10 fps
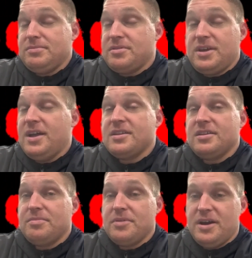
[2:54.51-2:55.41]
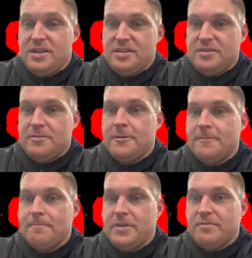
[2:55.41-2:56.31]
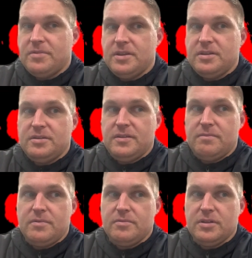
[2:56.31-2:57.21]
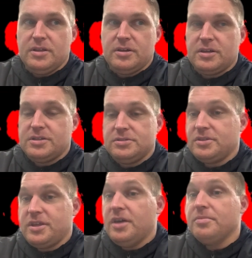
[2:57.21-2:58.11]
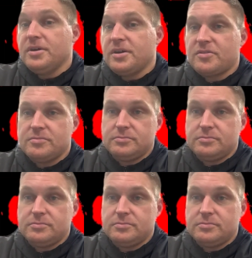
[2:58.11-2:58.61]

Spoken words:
So the eye's on the prize. And they've been really good at controlling the outbreaks.